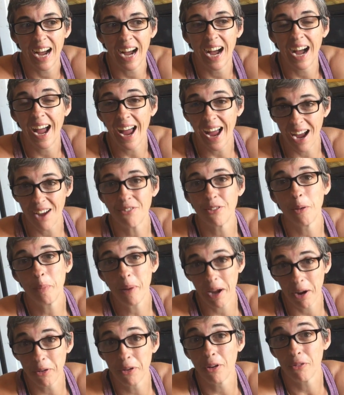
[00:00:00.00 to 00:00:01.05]
a half a
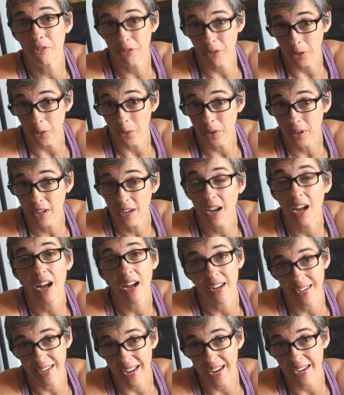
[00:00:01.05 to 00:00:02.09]
pound of food
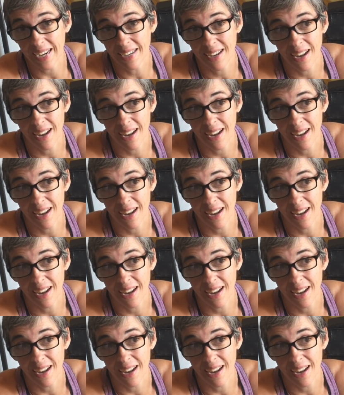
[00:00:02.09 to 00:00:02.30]
a day.